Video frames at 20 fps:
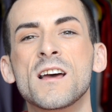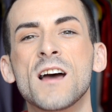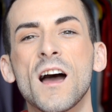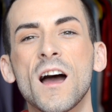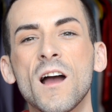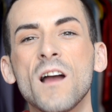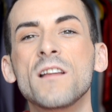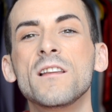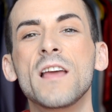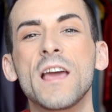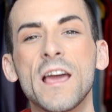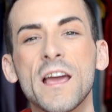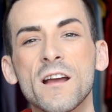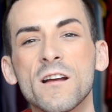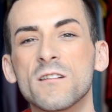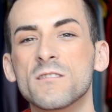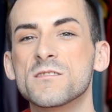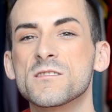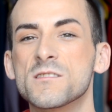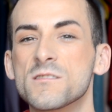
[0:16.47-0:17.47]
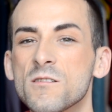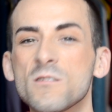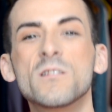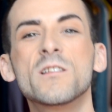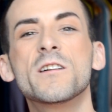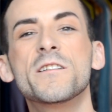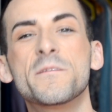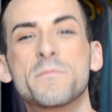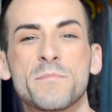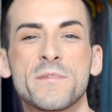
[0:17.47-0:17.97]
unaired
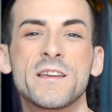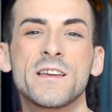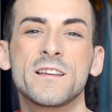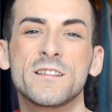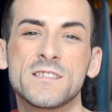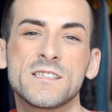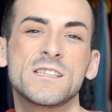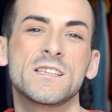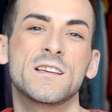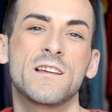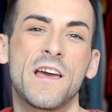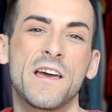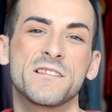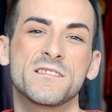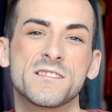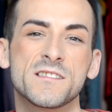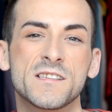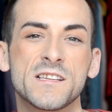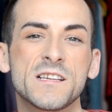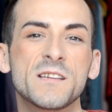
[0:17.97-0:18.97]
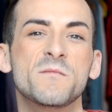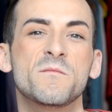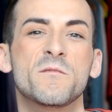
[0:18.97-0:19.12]
solo PTSD